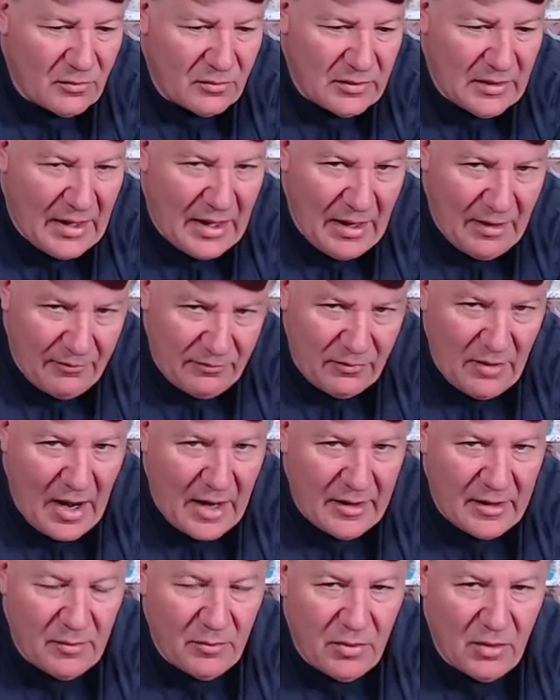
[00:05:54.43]
they have
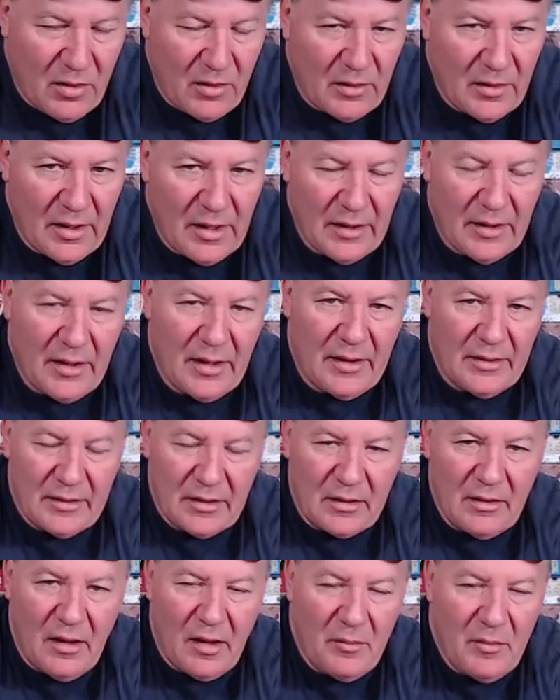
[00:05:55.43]
racquetball at, at the
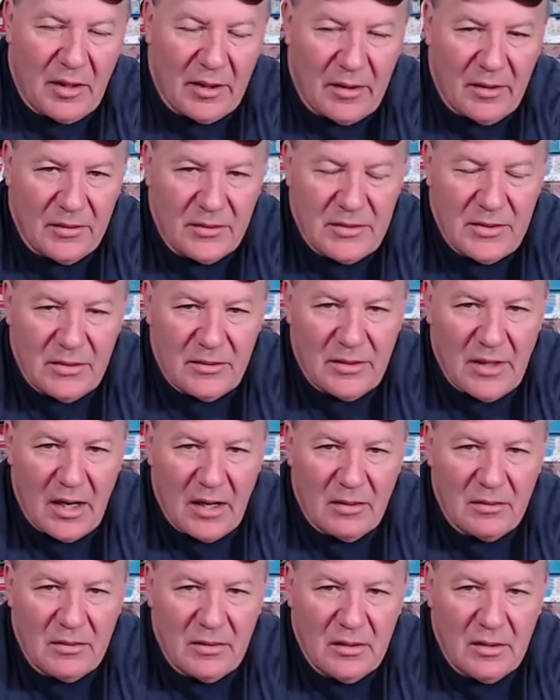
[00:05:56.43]
club I go to now.